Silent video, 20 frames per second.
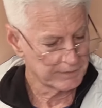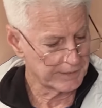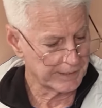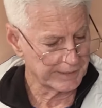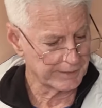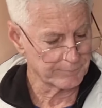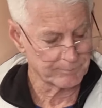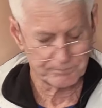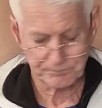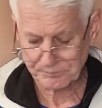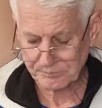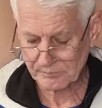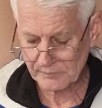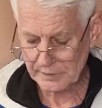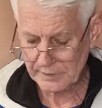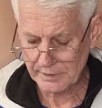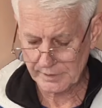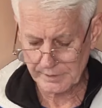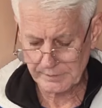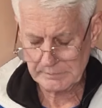Now,
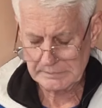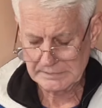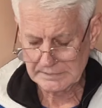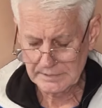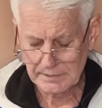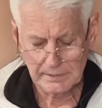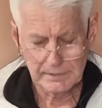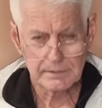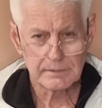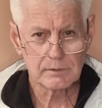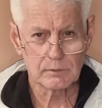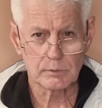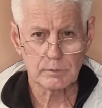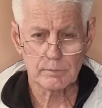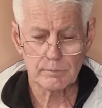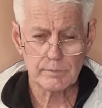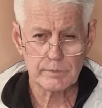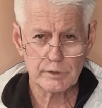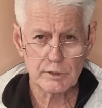you know, look,